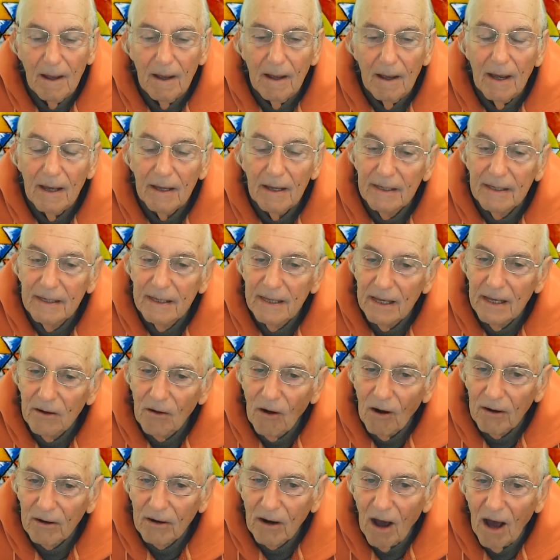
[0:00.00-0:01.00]
Again,
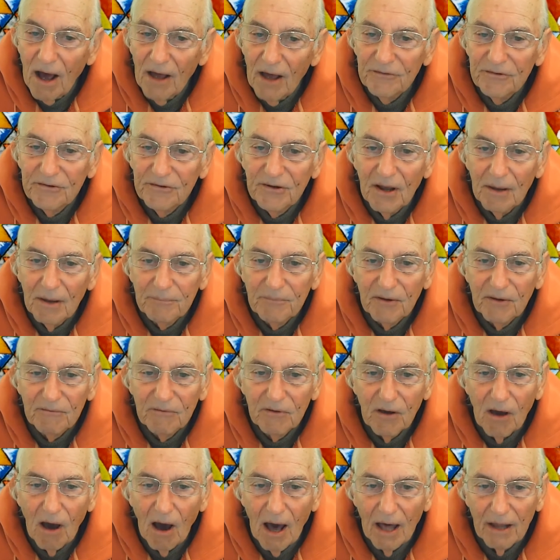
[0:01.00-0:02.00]
our concept of
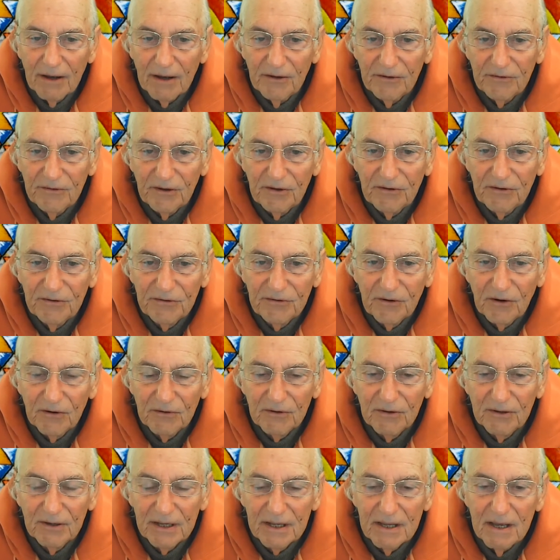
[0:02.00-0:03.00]
God is
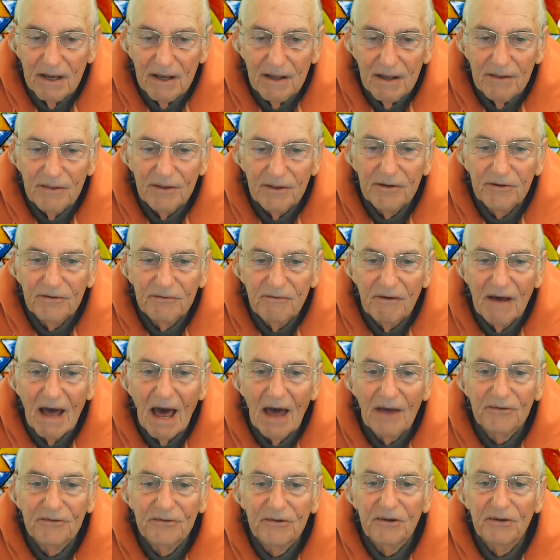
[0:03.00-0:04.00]
certainly this
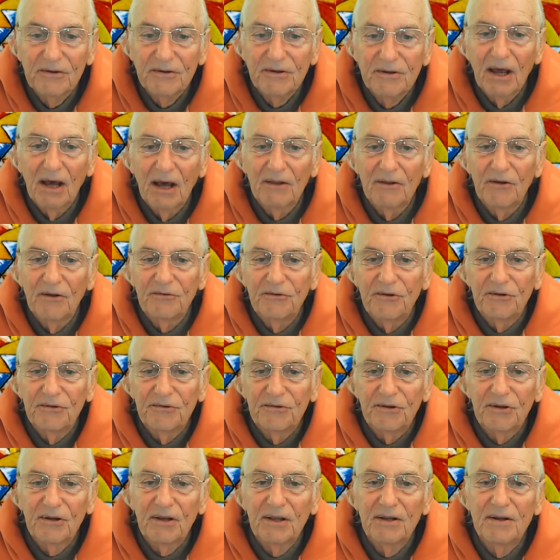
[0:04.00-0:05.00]
vast intelligence.
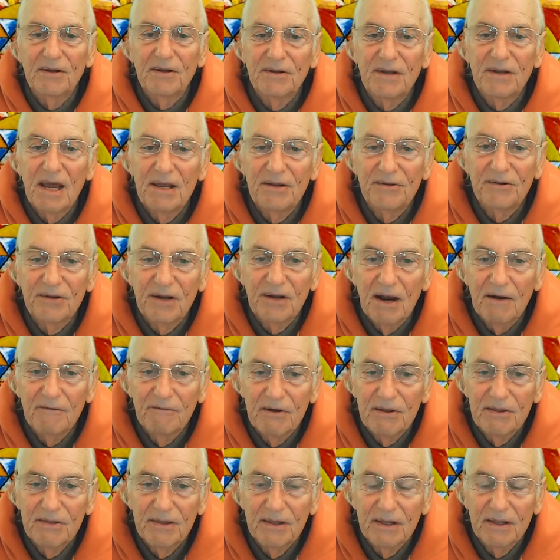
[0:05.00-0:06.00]
It contains
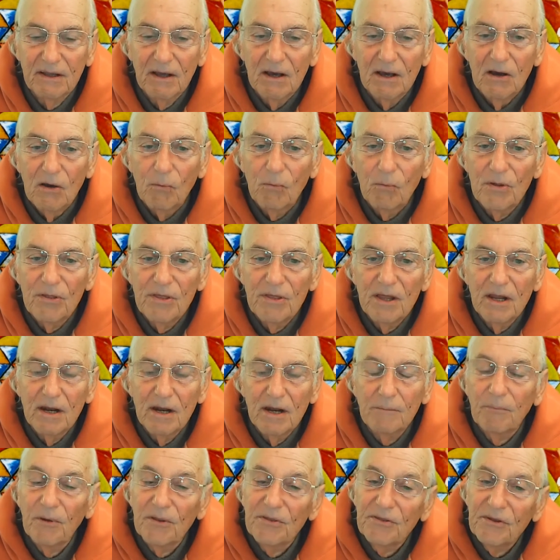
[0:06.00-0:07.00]
everything within it,
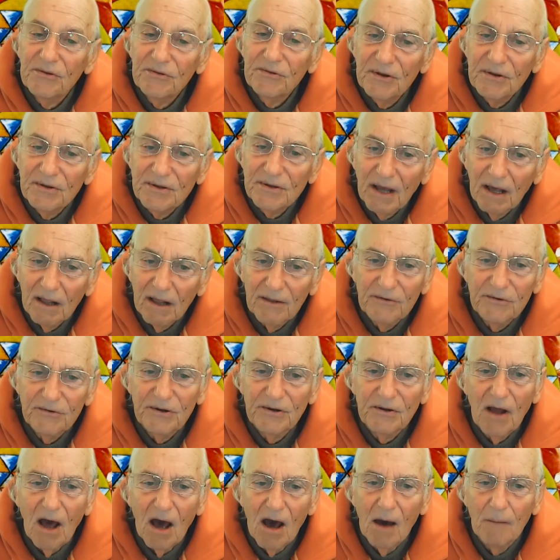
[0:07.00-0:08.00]
but this intelligence
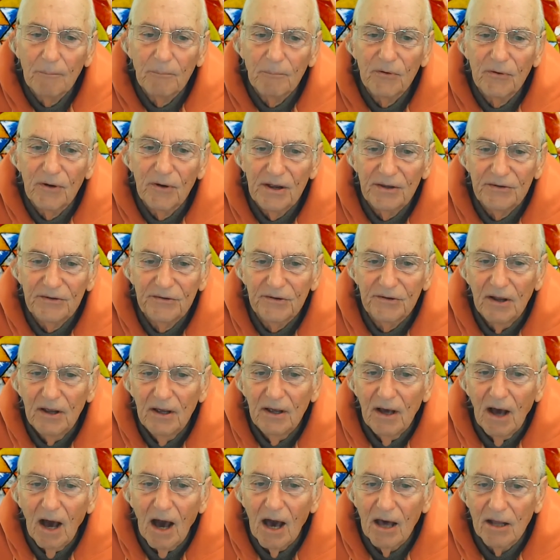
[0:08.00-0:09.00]
operates
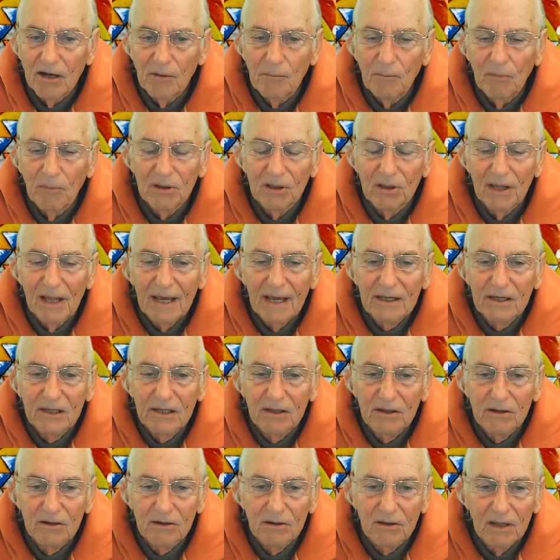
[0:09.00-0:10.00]
on a
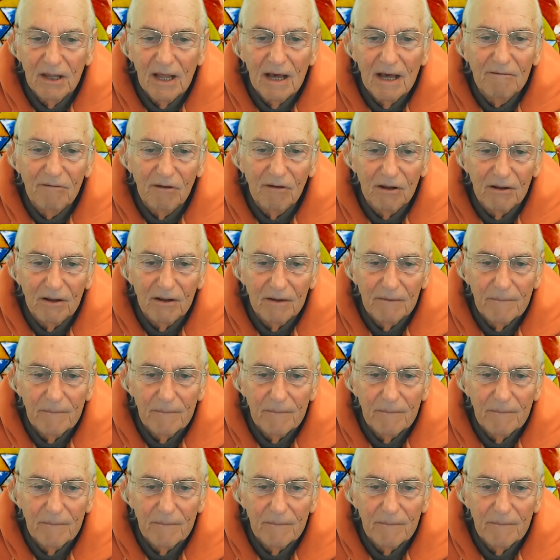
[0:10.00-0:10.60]
molecular level.